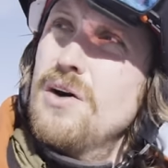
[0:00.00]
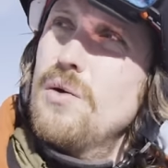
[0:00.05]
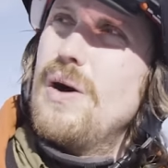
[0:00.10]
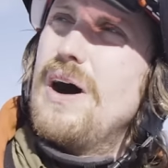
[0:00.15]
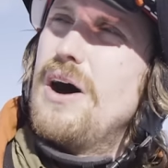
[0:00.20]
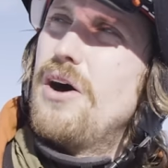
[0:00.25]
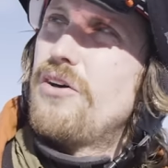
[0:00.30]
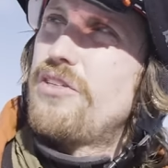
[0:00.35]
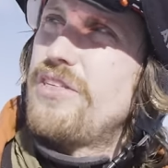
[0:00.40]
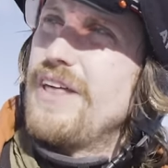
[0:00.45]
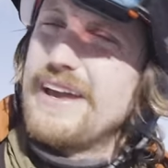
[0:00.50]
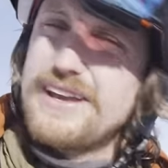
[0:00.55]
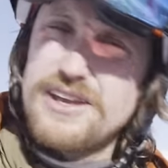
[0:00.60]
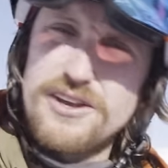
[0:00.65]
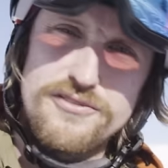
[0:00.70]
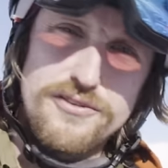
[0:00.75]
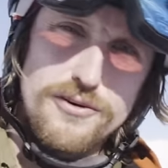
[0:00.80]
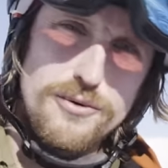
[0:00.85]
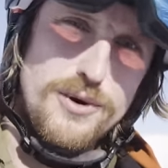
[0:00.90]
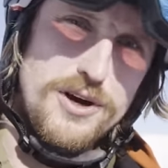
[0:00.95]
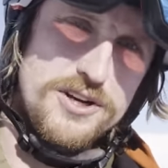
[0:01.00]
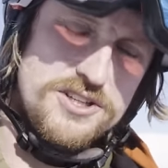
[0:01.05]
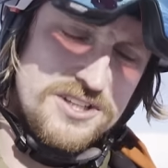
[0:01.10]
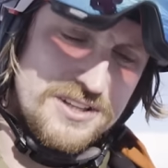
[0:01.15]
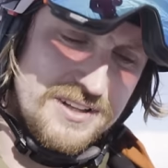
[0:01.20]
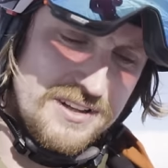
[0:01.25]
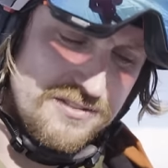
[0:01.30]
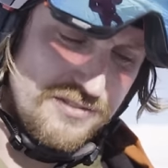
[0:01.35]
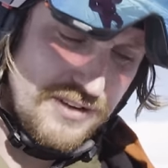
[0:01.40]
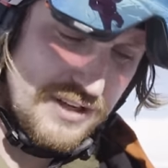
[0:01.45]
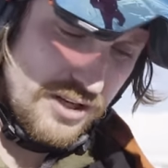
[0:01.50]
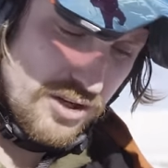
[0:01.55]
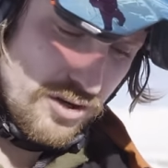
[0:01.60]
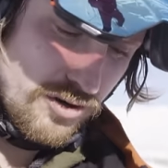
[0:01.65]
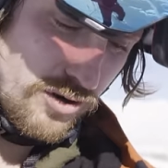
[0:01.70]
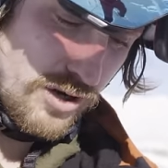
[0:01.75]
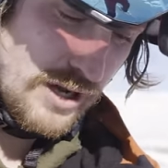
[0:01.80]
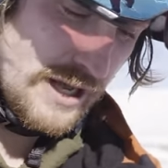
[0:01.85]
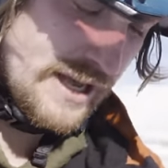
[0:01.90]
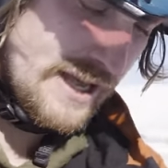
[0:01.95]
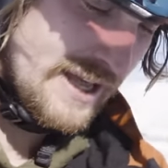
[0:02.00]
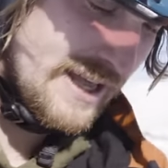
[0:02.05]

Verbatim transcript: Wow, thank you for watching this video.